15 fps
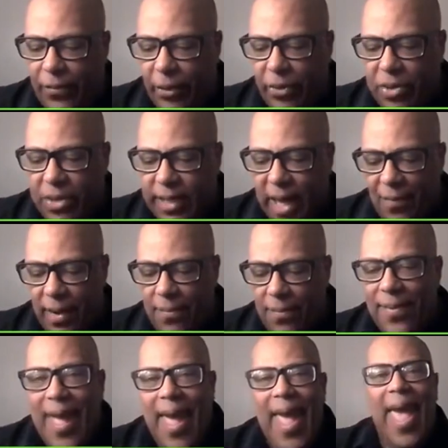verse
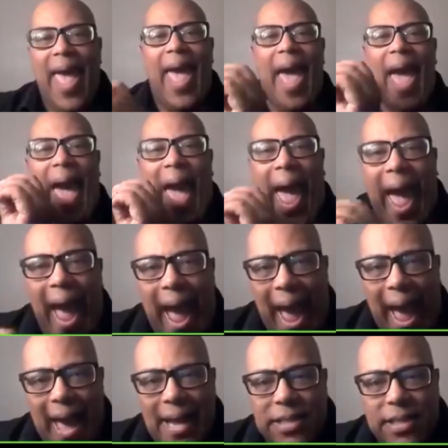7,
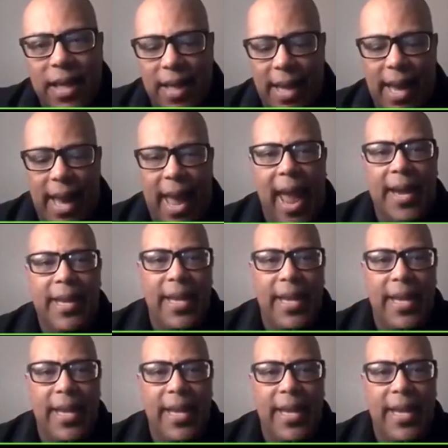ask and